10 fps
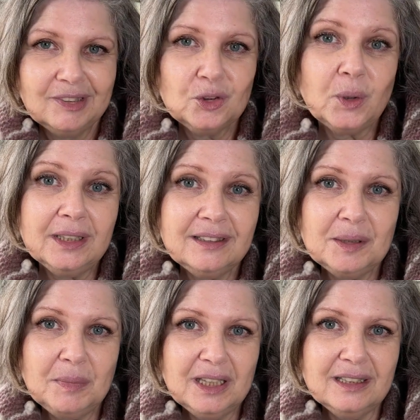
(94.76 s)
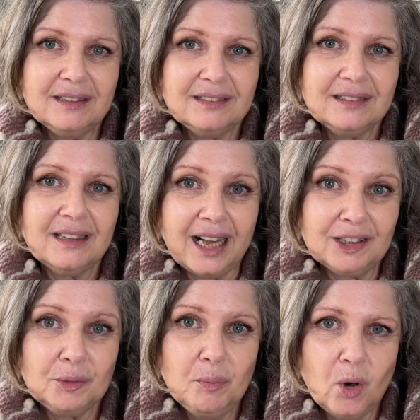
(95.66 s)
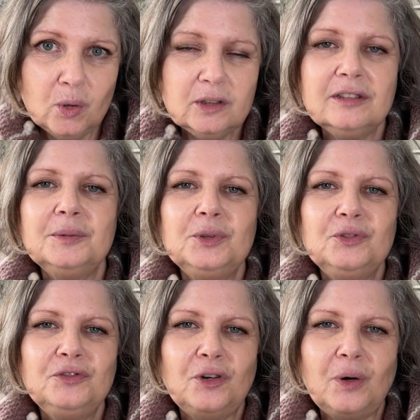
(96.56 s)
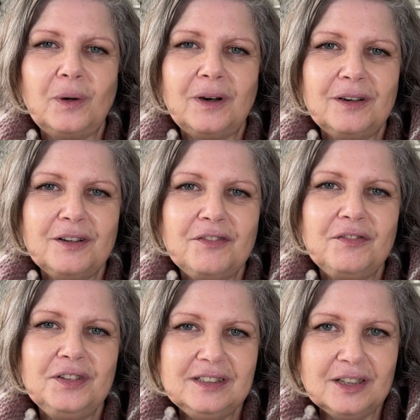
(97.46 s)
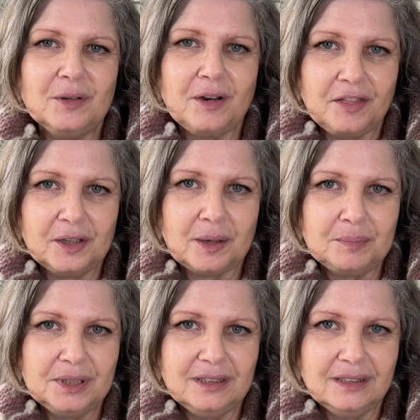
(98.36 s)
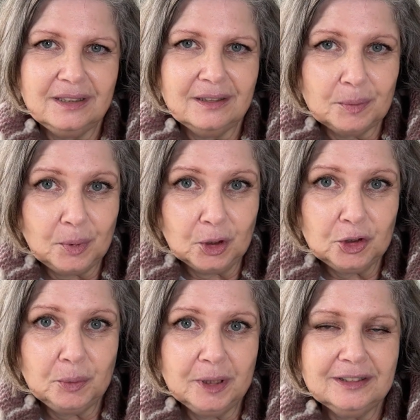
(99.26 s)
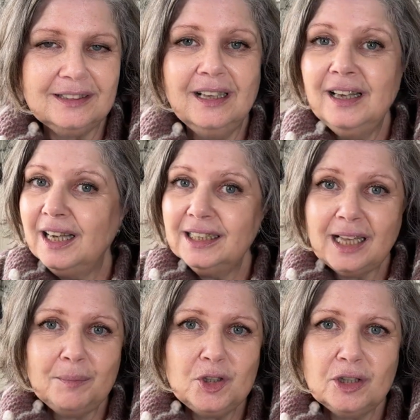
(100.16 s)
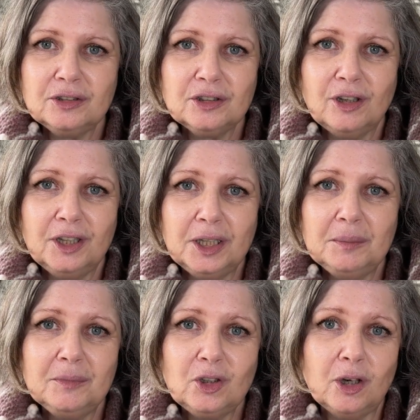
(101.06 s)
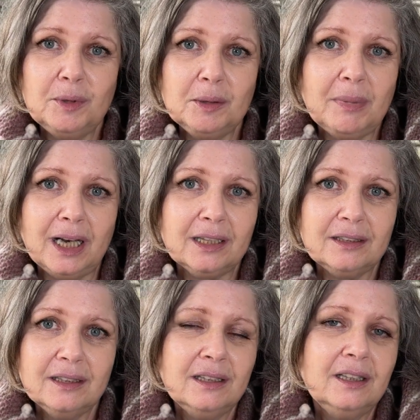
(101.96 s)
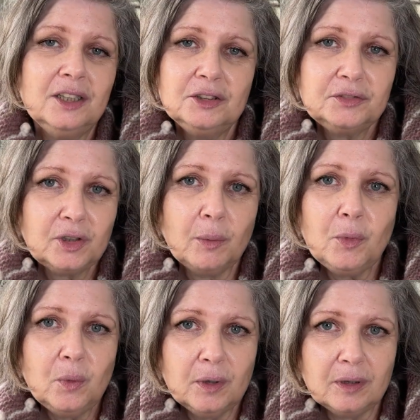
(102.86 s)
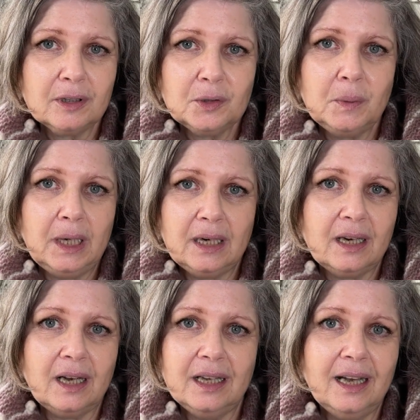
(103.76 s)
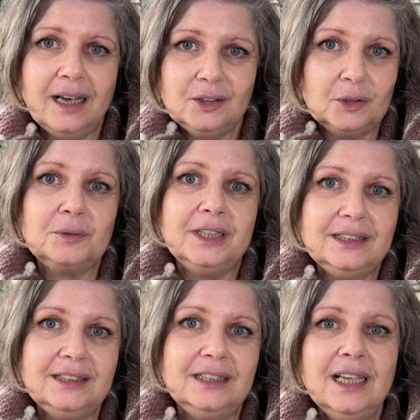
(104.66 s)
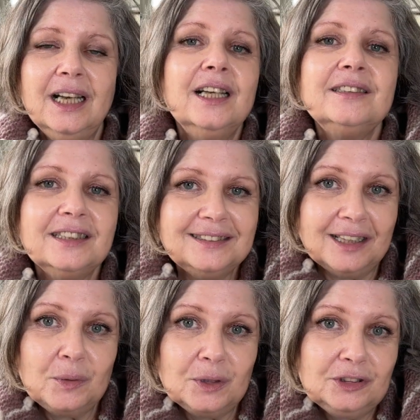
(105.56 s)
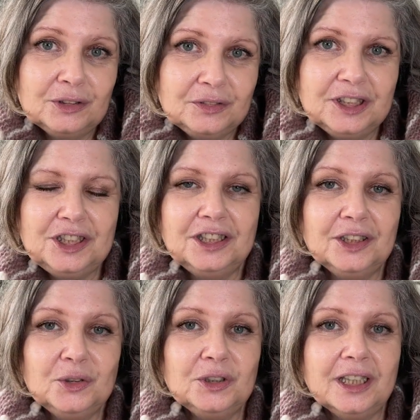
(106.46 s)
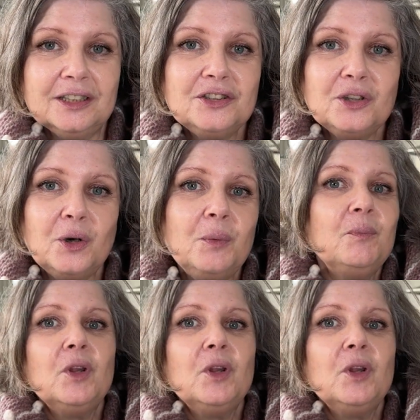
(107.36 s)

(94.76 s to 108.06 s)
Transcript: 20 minutes at most for a physical therapy appointment, and I'm just coming back from work where I had already 6 hours of teaching today. So